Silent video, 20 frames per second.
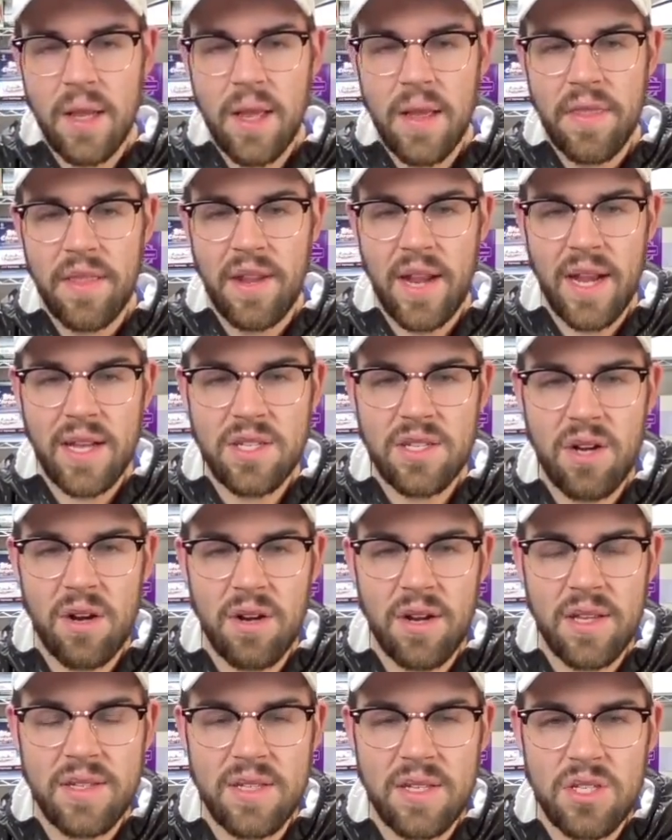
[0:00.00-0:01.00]
The next card
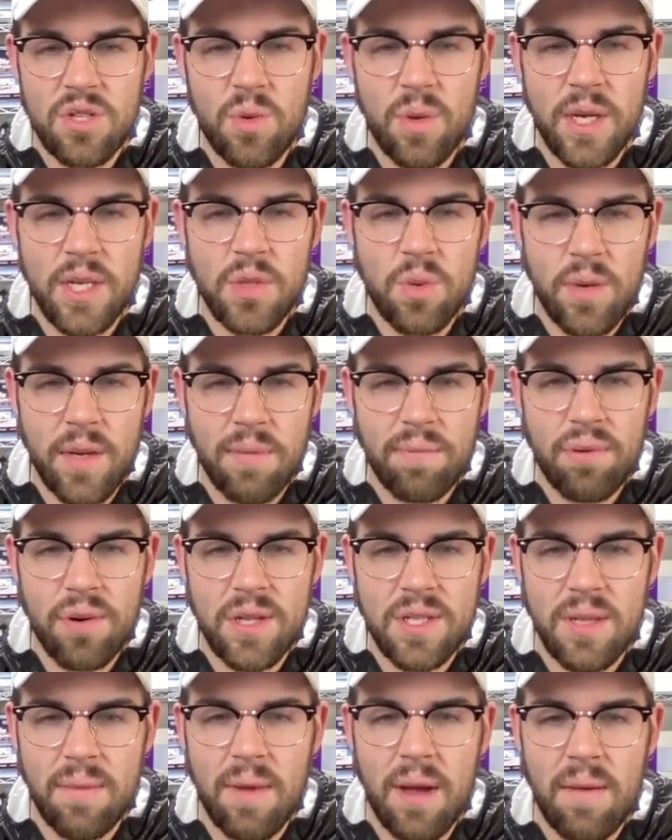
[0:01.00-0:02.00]
is this 2020
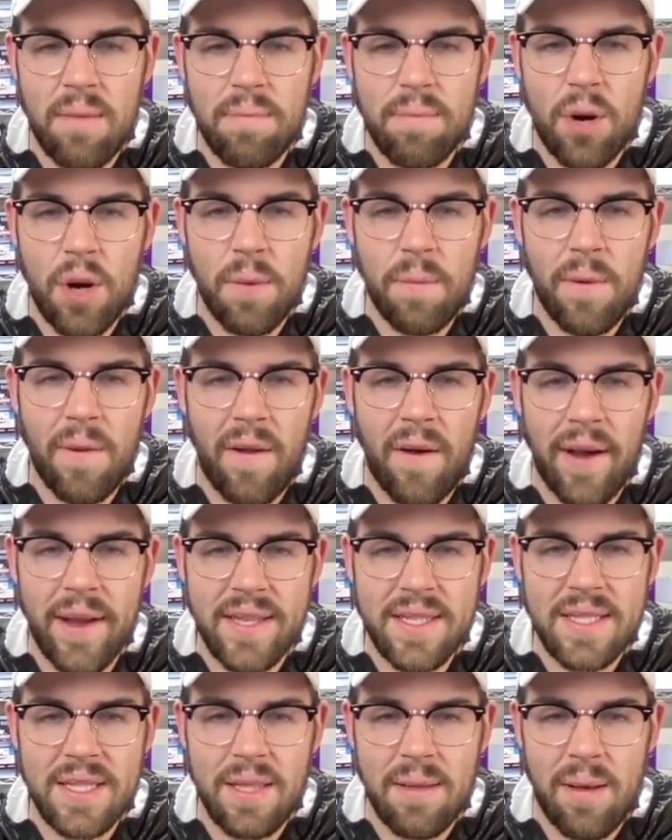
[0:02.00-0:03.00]
Prism Purple
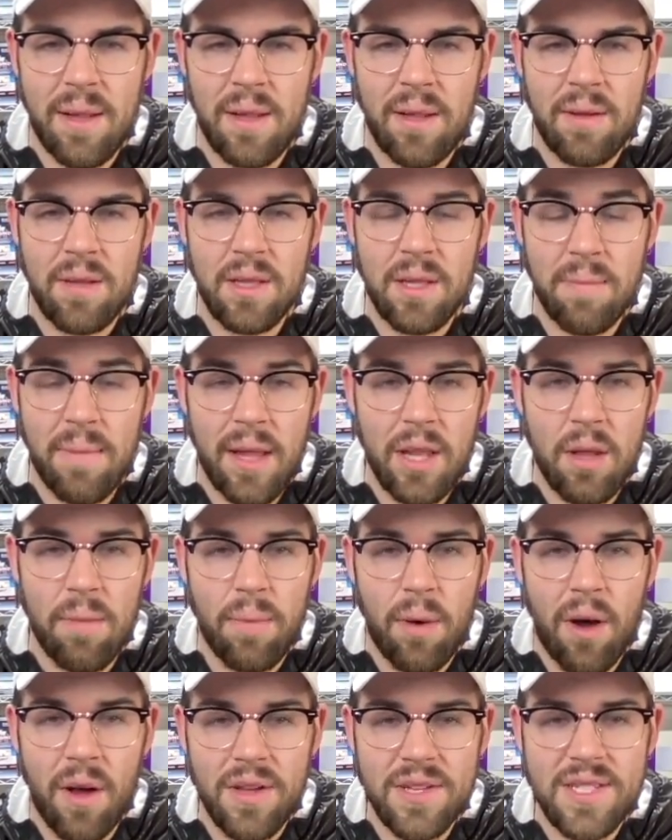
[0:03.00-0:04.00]
Ice Lamella
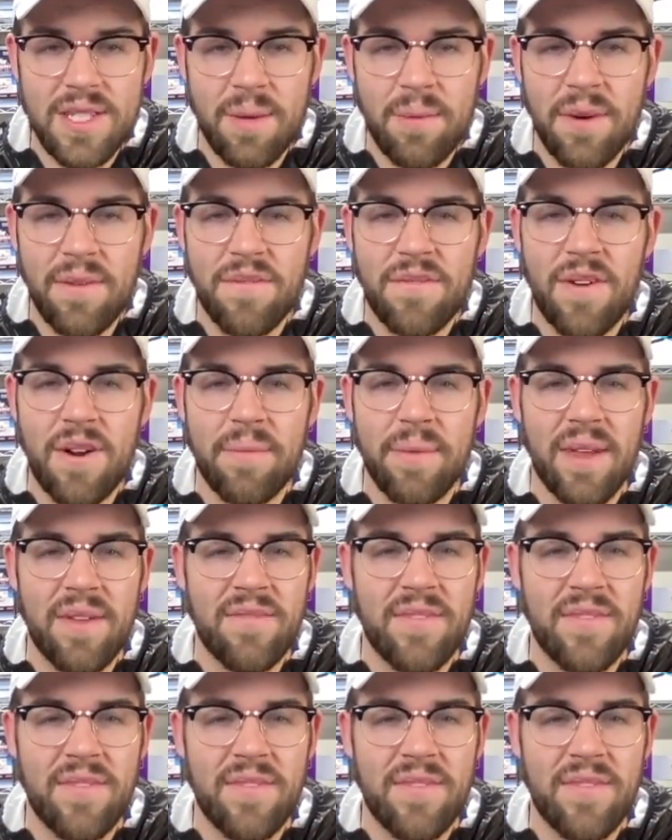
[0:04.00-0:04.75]
Ball. Someone in front of me at